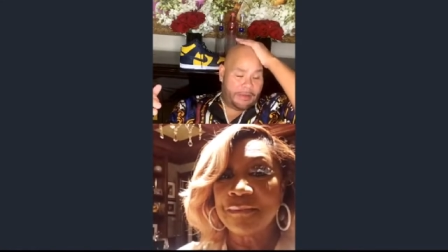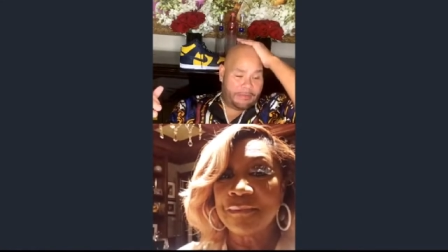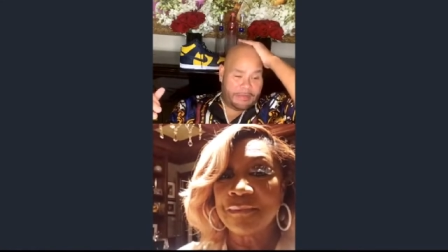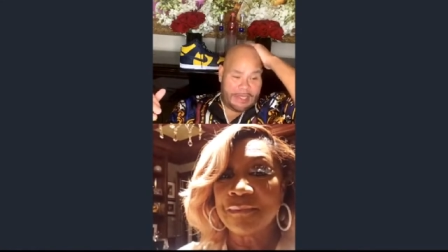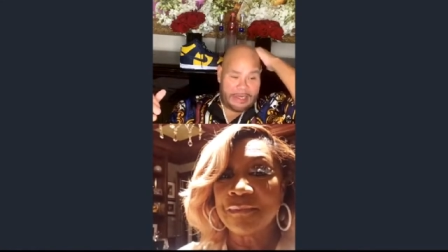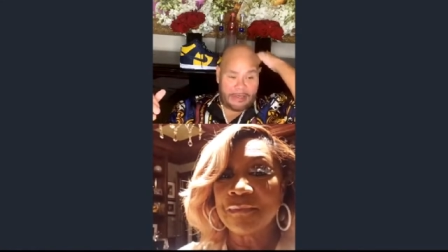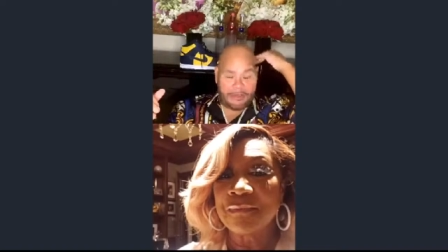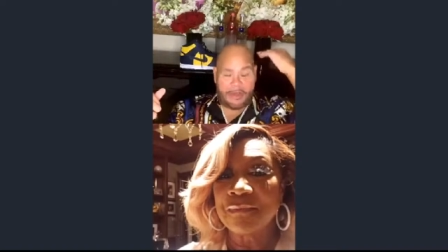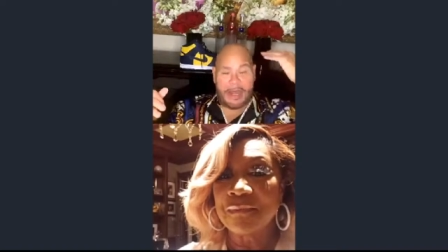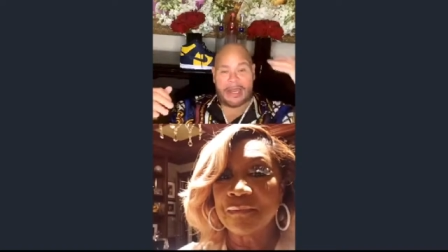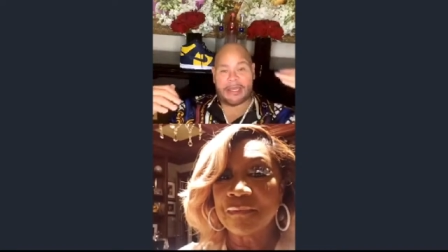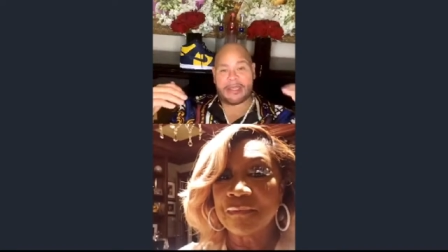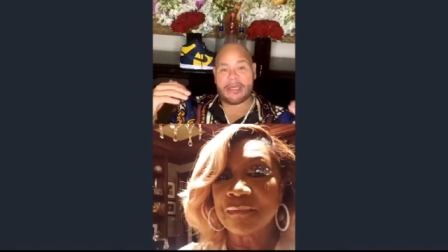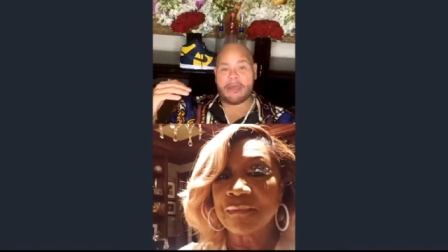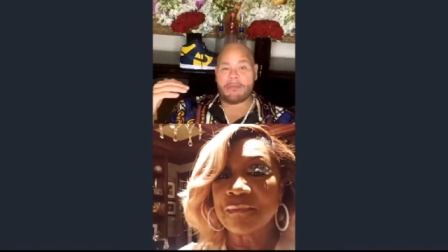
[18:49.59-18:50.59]
they don't know how to
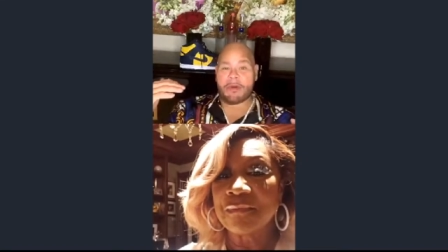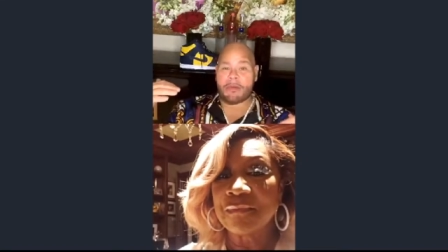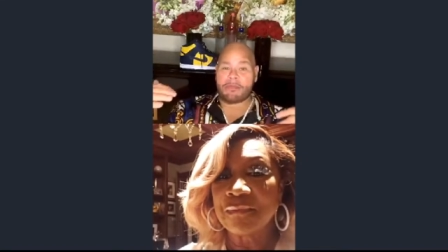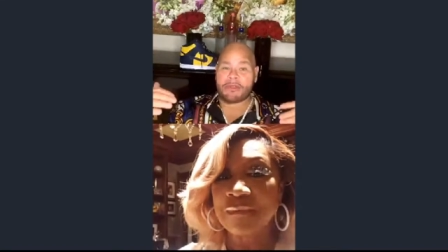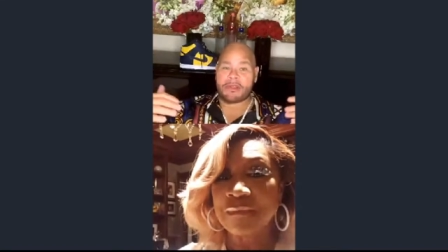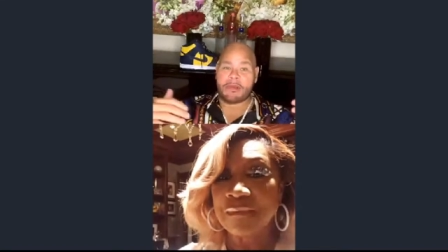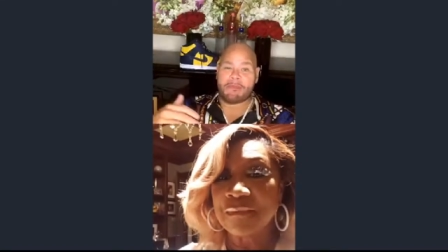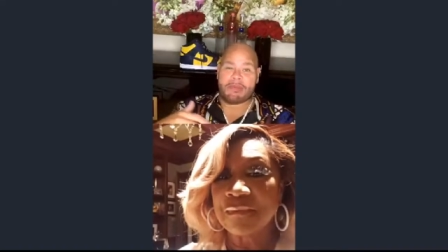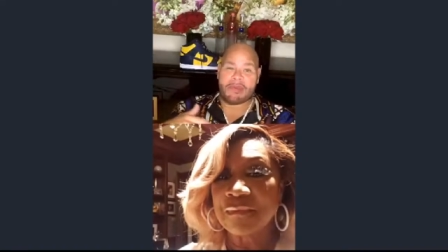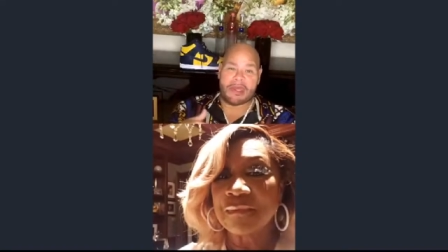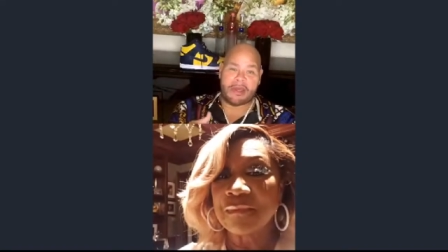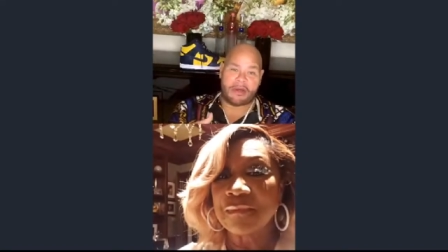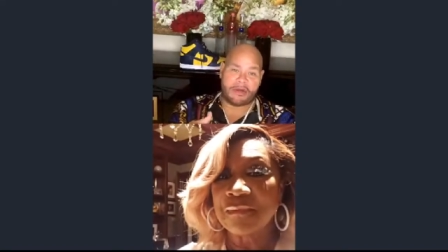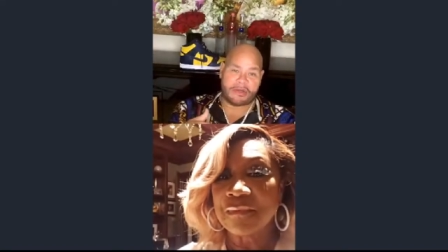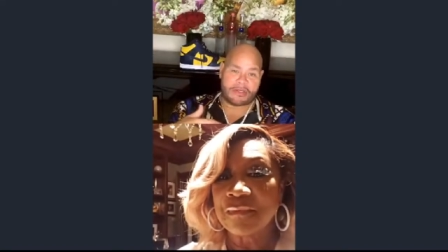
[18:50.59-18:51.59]
keep up with the
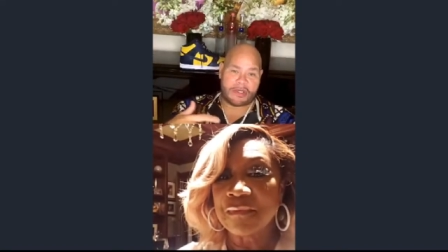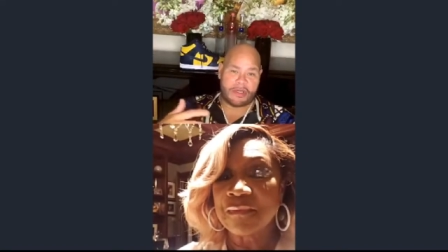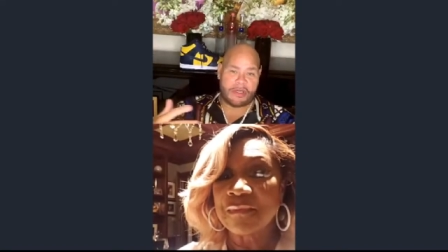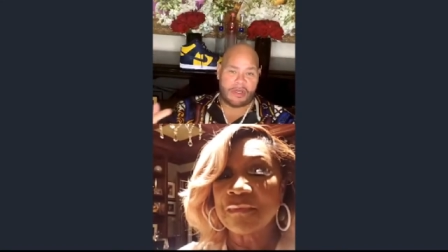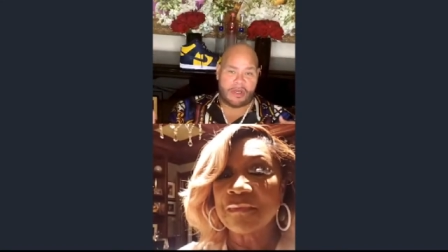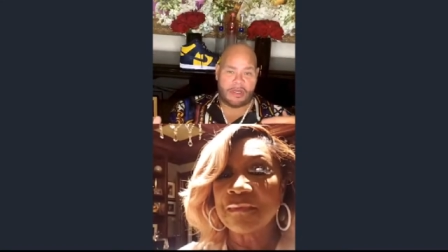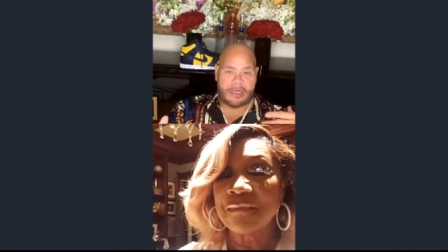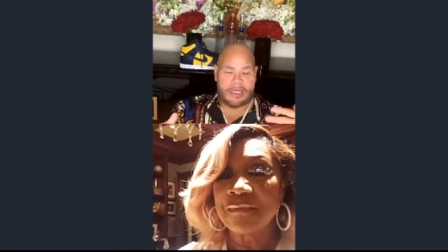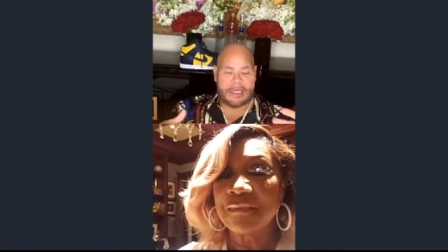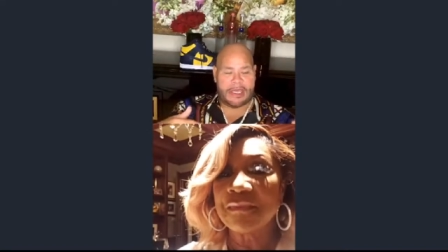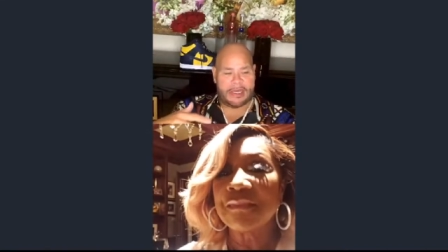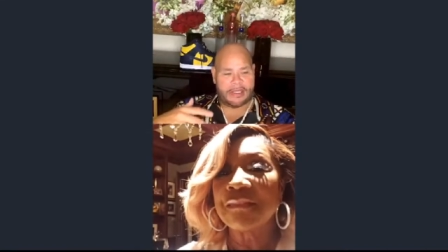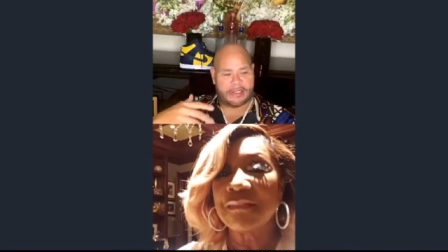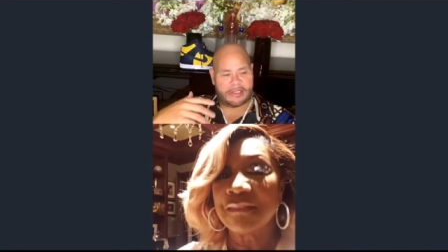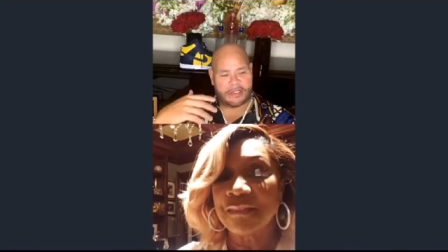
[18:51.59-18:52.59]
bills, or they get
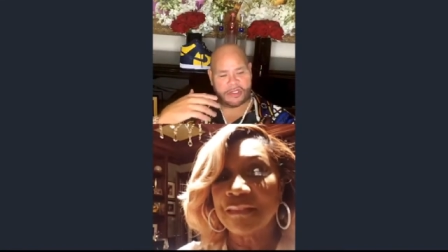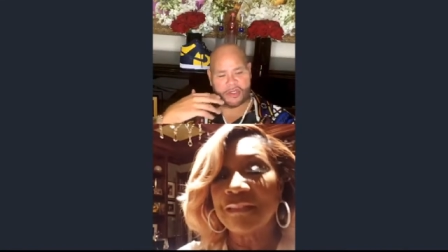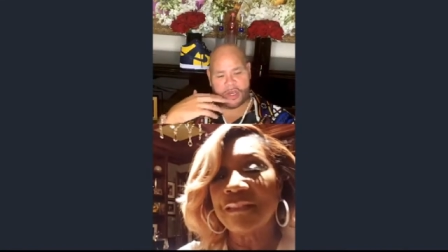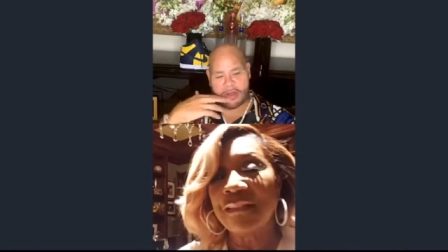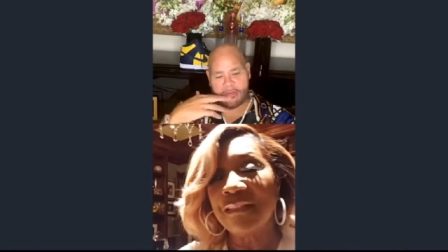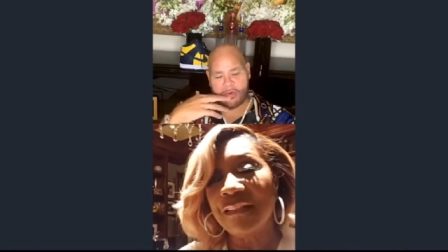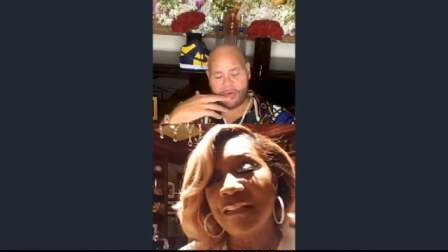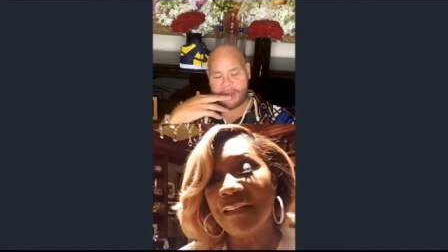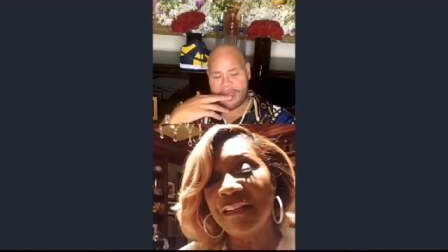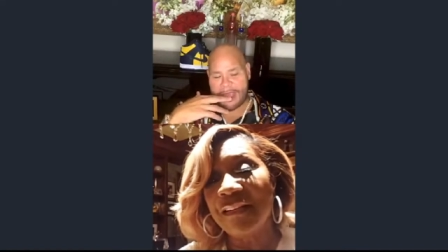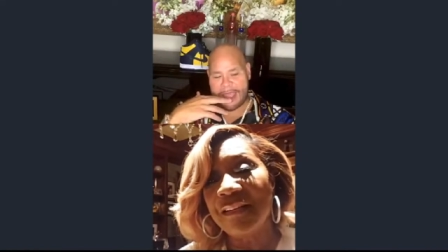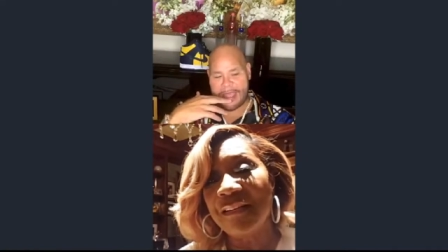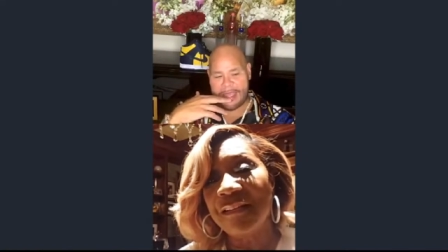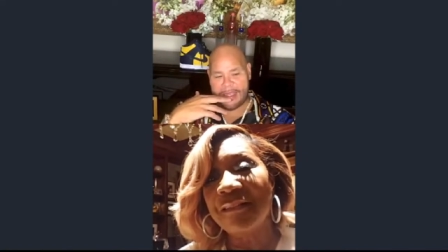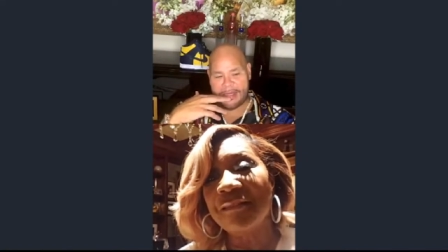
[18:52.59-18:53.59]
into trouble.
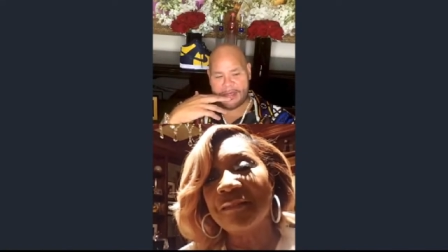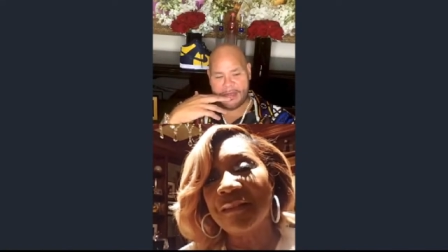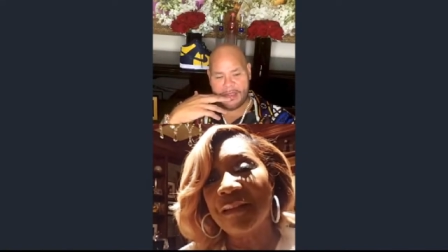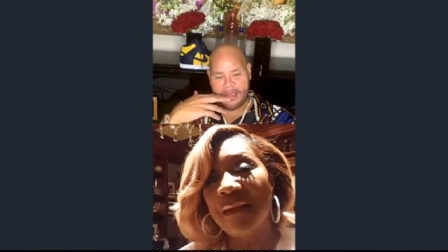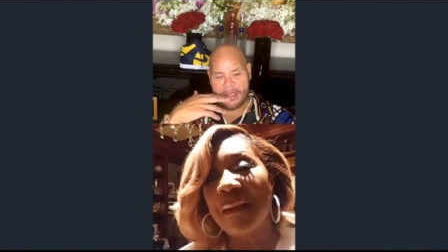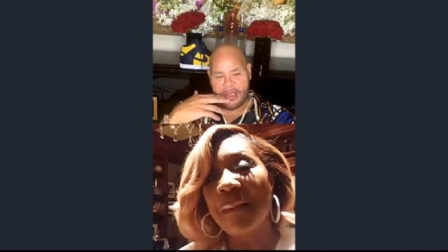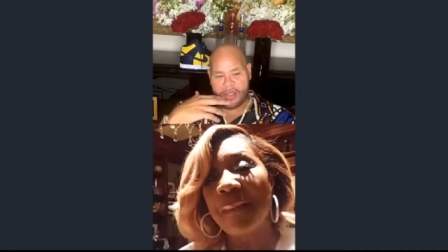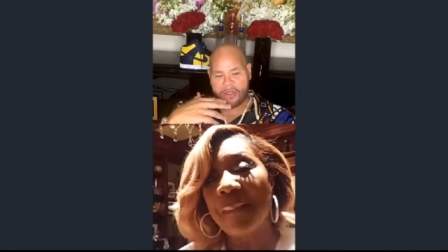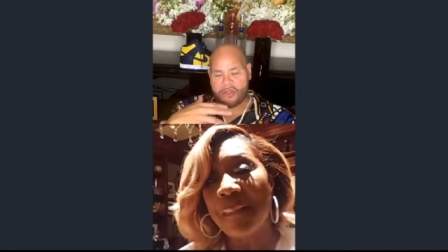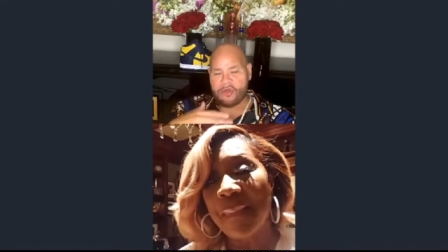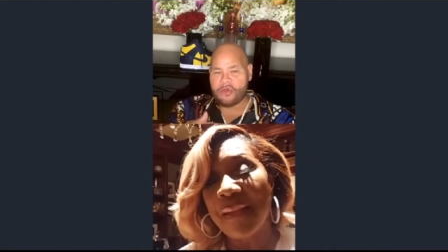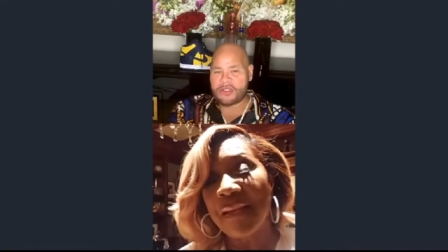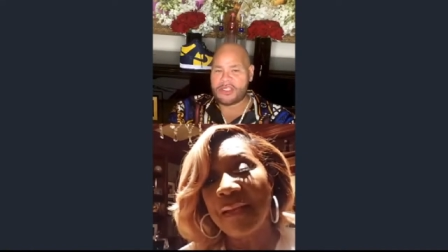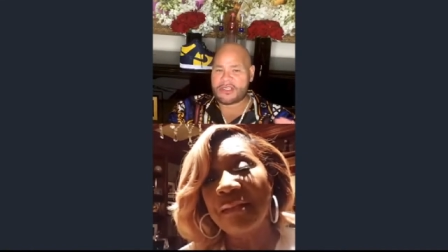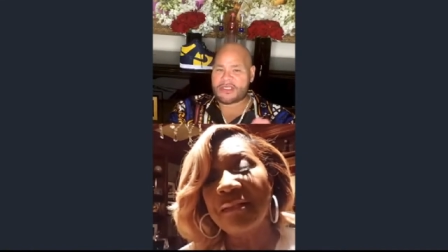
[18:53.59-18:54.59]
And you
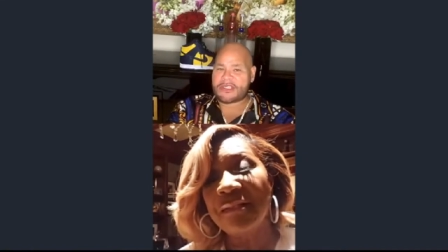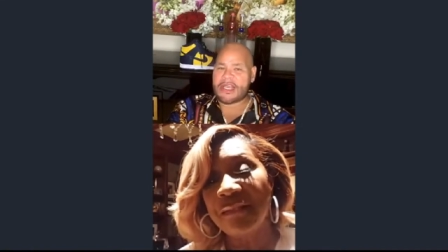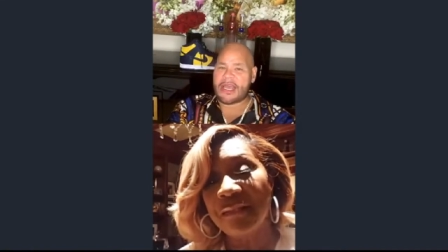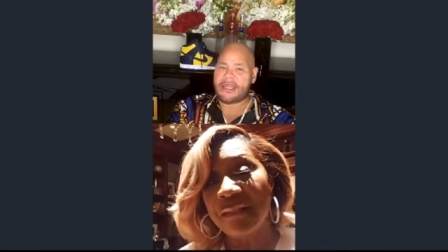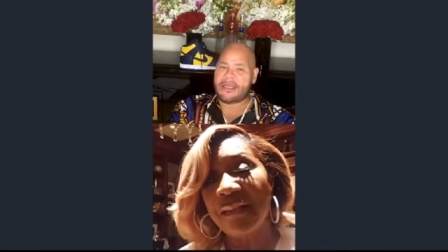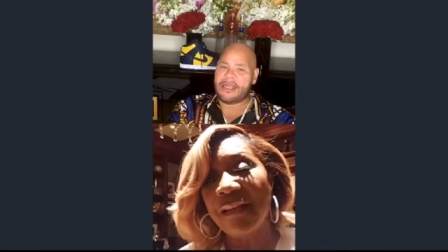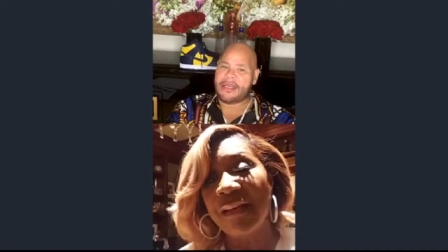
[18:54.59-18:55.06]
just setting an